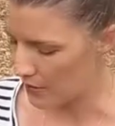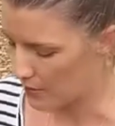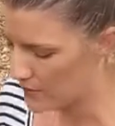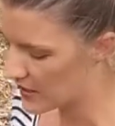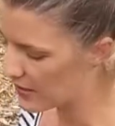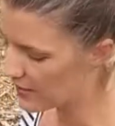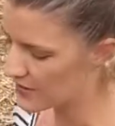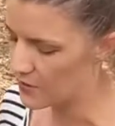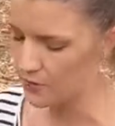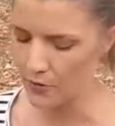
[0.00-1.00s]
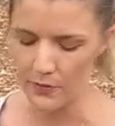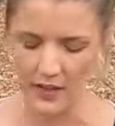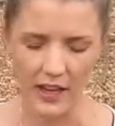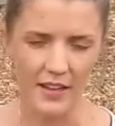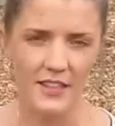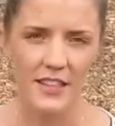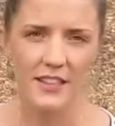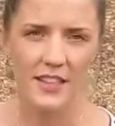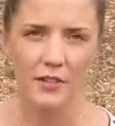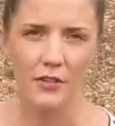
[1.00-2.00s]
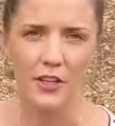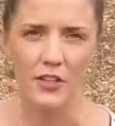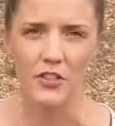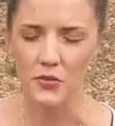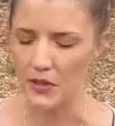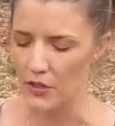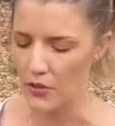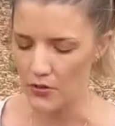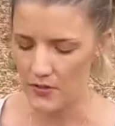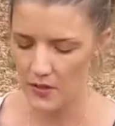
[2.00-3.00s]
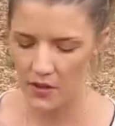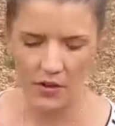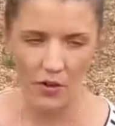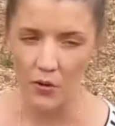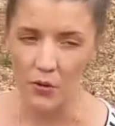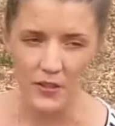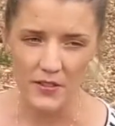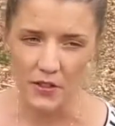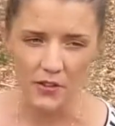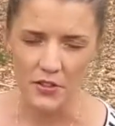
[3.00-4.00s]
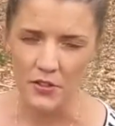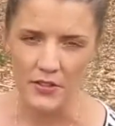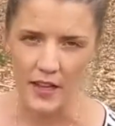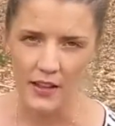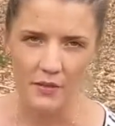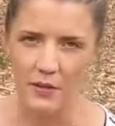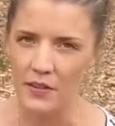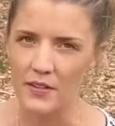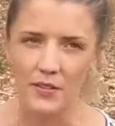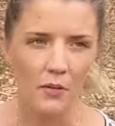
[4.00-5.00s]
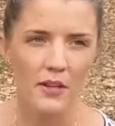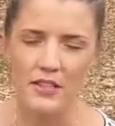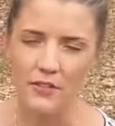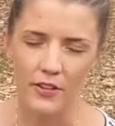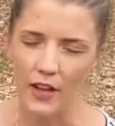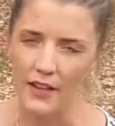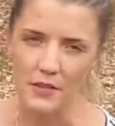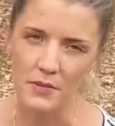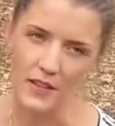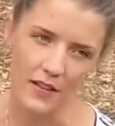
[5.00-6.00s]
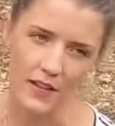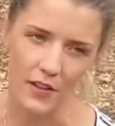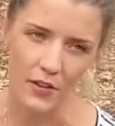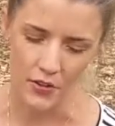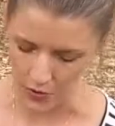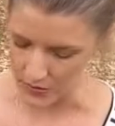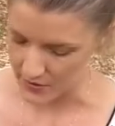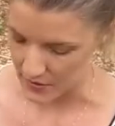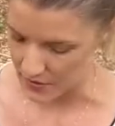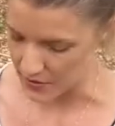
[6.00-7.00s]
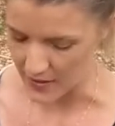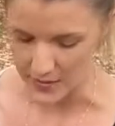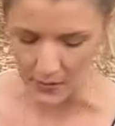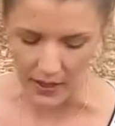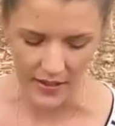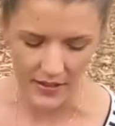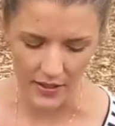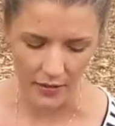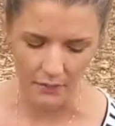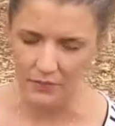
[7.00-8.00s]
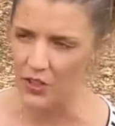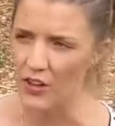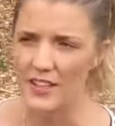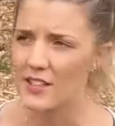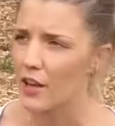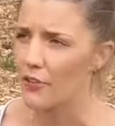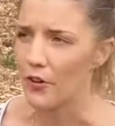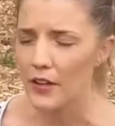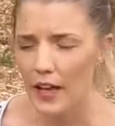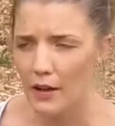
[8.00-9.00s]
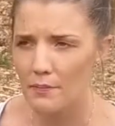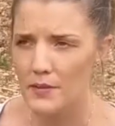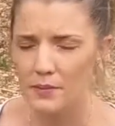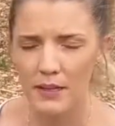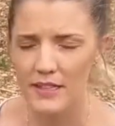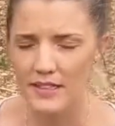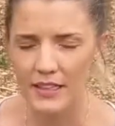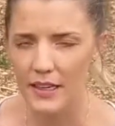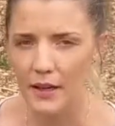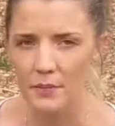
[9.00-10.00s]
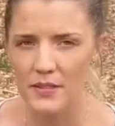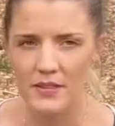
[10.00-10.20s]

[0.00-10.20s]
seedlings in from the garden centre, they're really good to reuse. Or just go into your recycling bin. There's so many different items in there that you can use to transplant. You know, styrofoam cups, plastic cups,